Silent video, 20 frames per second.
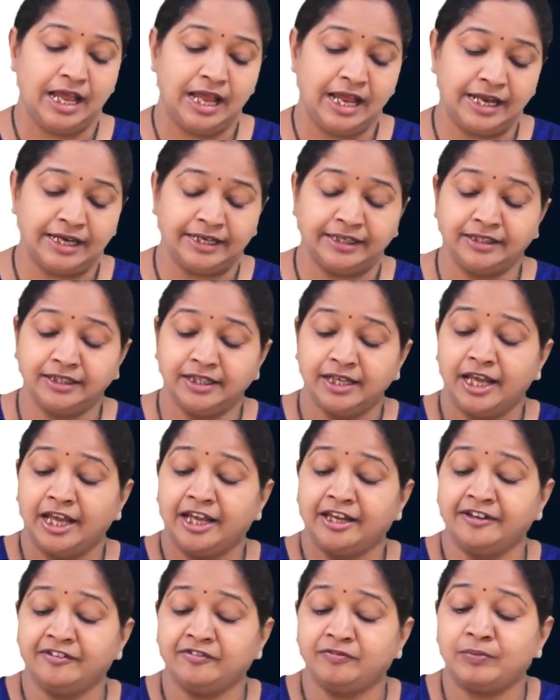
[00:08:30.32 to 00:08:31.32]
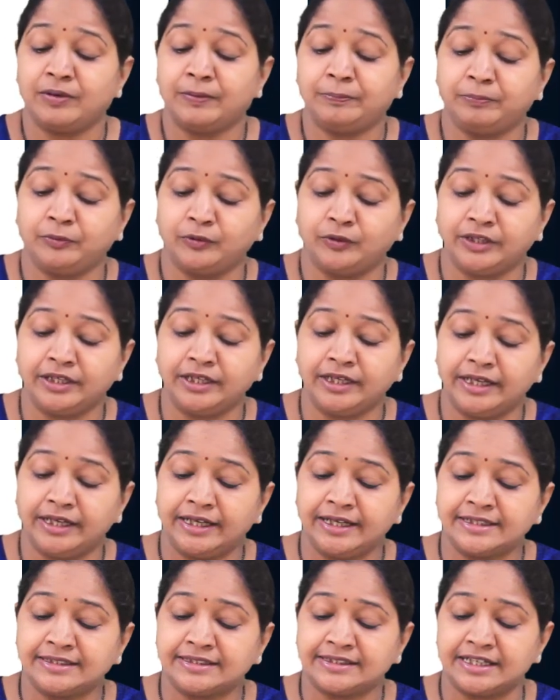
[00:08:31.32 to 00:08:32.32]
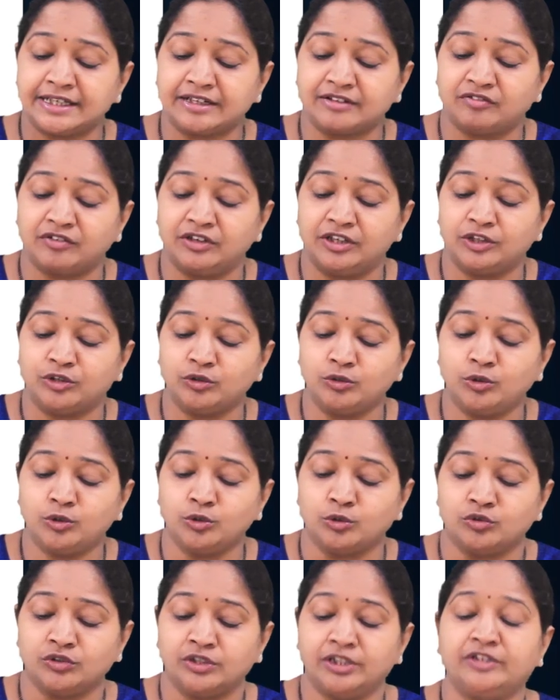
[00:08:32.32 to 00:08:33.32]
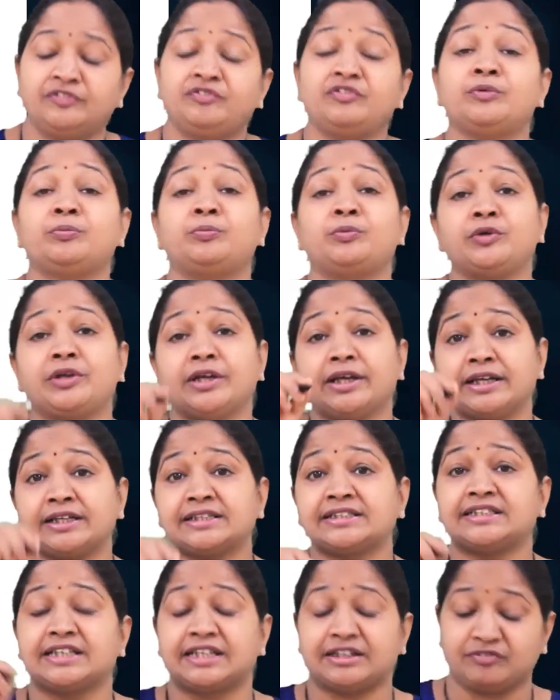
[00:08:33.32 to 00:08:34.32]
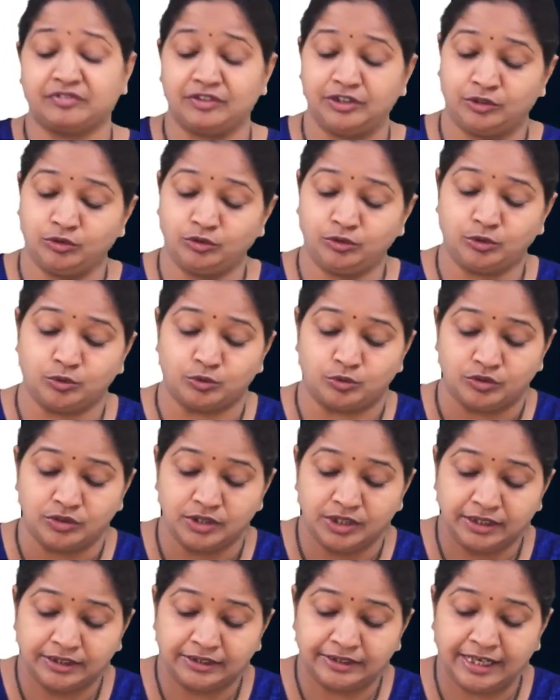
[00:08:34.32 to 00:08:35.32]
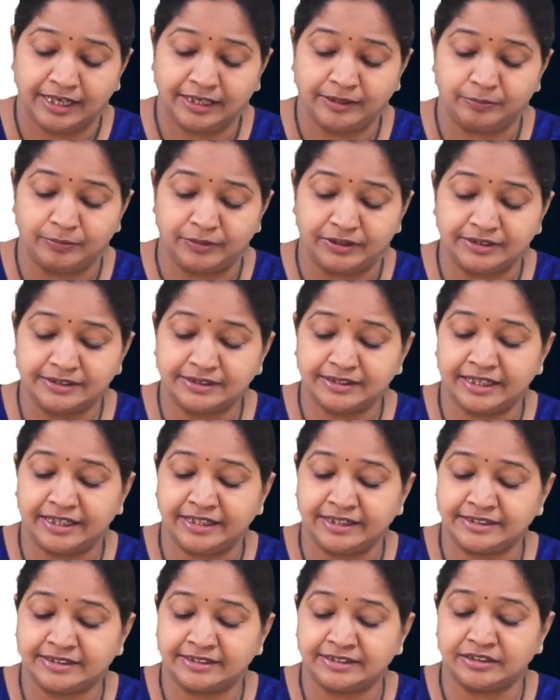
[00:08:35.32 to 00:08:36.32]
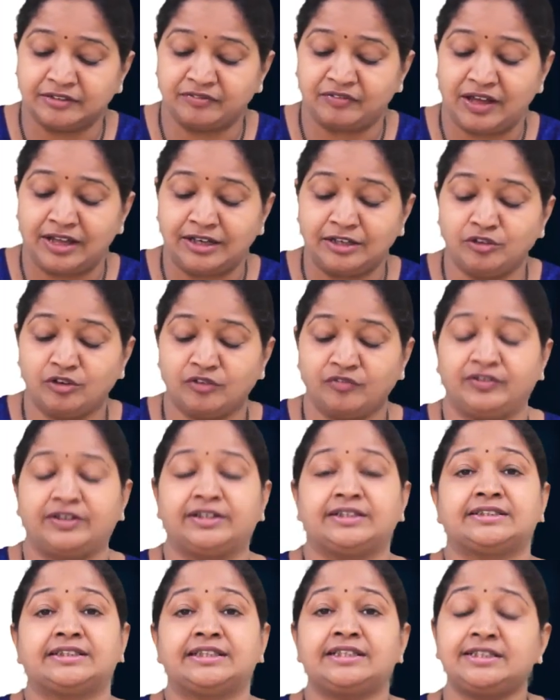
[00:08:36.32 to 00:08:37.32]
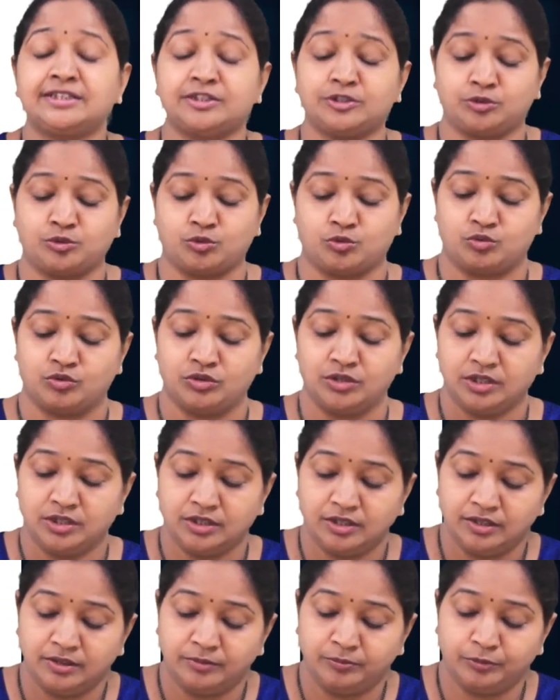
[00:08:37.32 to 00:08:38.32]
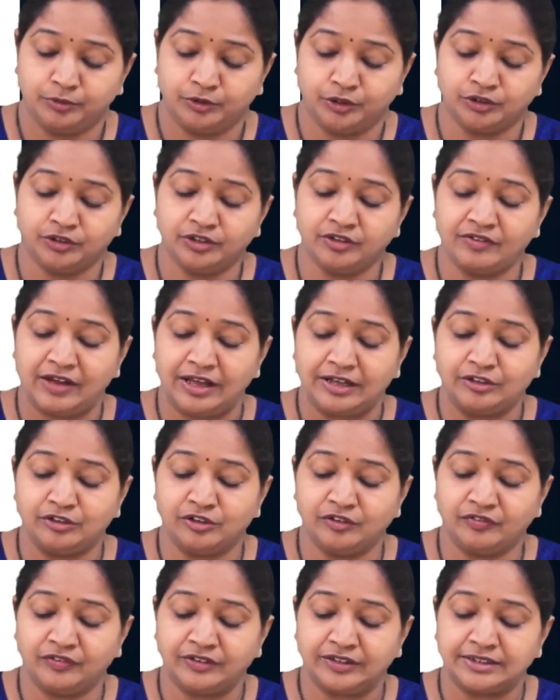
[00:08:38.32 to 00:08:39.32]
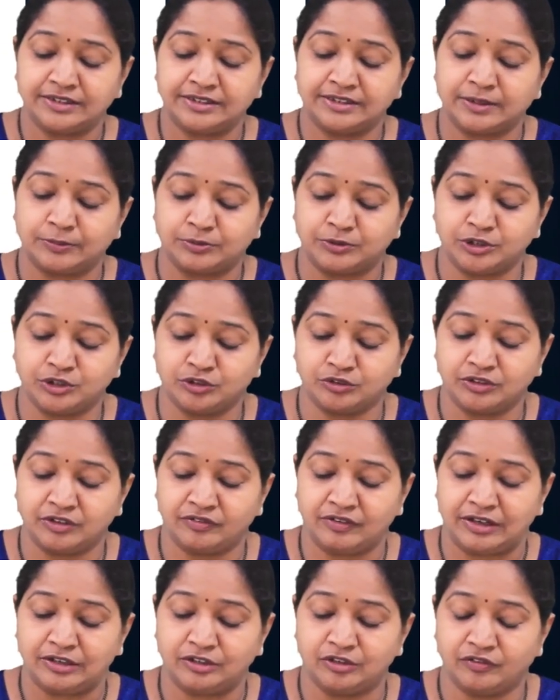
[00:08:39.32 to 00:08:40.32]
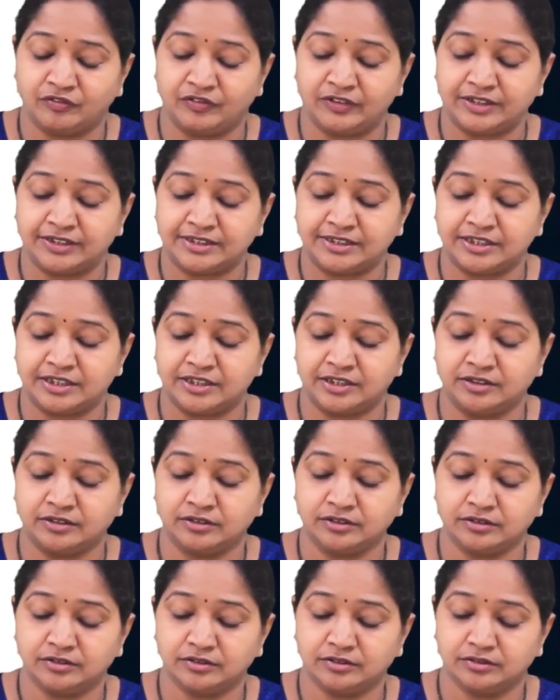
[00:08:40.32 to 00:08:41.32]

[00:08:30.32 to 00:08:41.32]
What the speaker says: And if by putting x equal to 2, if you put x equal to 2, that means x, the value of x is 2. Put on the value of x, substitute the value of x here.